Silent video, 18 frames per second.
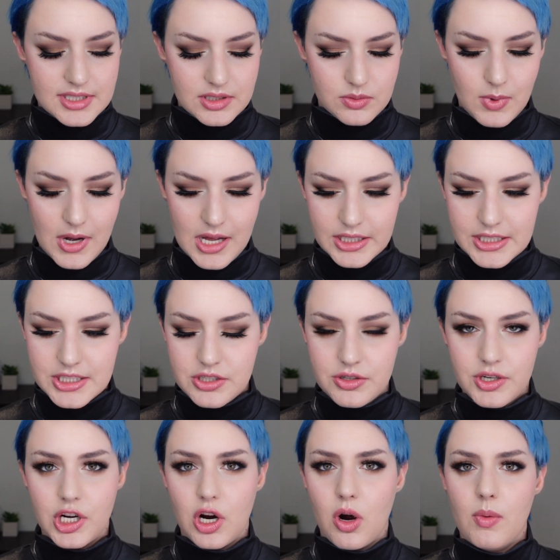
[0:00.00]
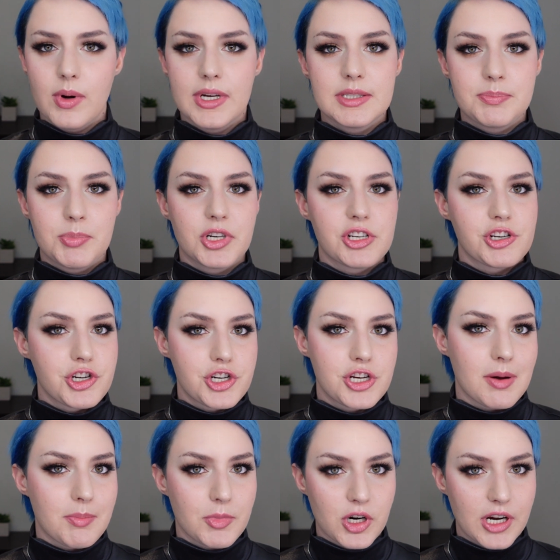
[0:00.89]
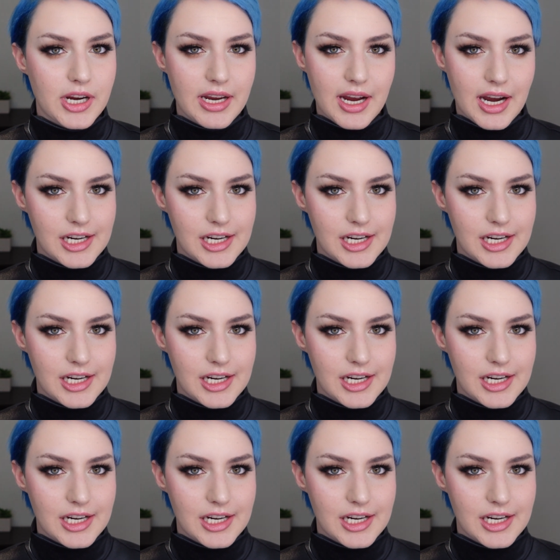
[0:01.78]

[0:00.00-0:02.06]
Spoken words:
as well is you can always put a shimmery